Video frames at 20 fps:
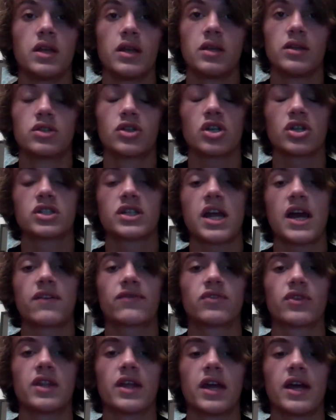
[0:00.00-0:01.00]
Just
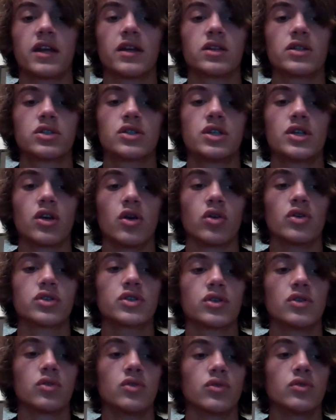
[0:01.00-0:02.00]
after that, she
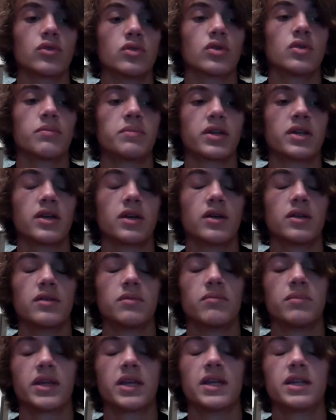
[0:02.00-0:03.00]
also
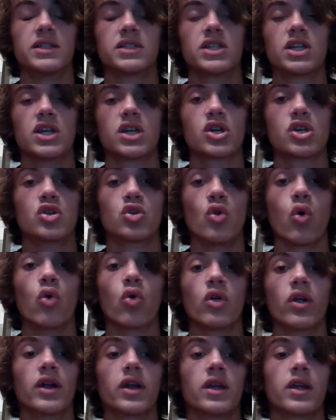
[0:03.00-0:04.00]
begins
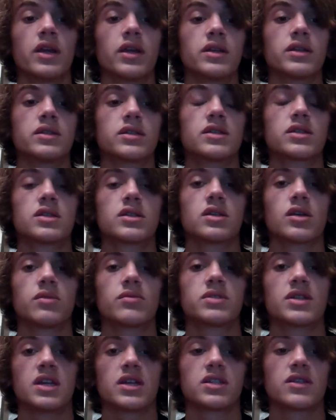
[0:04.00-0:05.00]
ignoring his
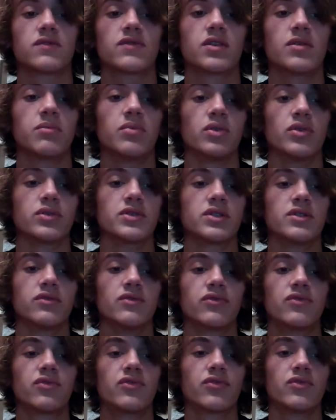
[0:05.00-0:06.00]

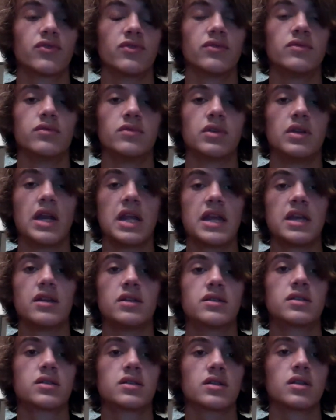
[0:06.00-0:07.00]
obsessive-compulsive
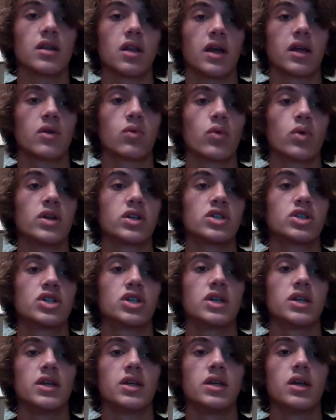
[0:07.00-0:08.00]
needs, like when
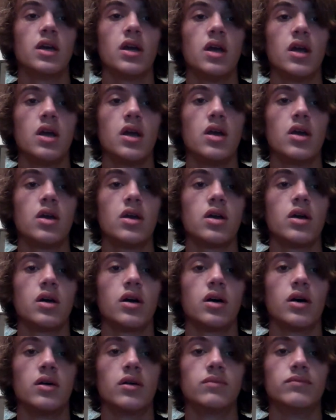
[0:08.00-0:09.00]
she
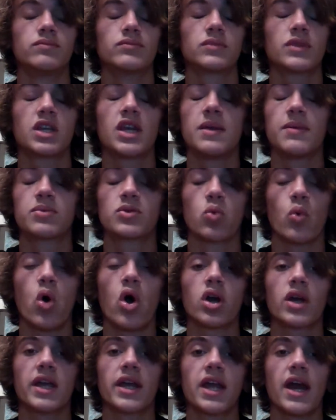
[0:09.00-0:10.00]
keeps
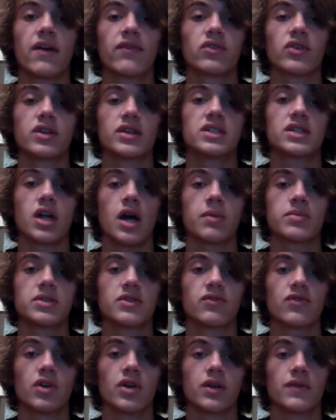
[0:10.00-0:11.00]
walking after he stops in
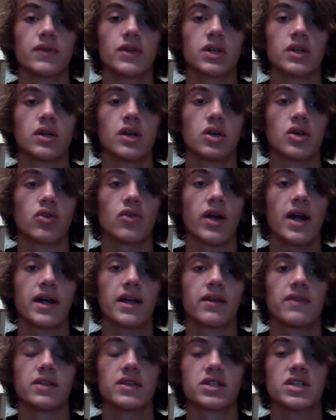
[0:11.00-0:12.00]
front of a crack
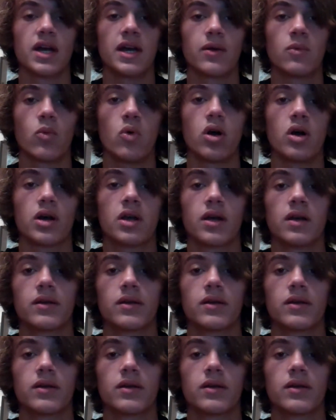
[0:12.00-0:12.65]
in the sidewalk.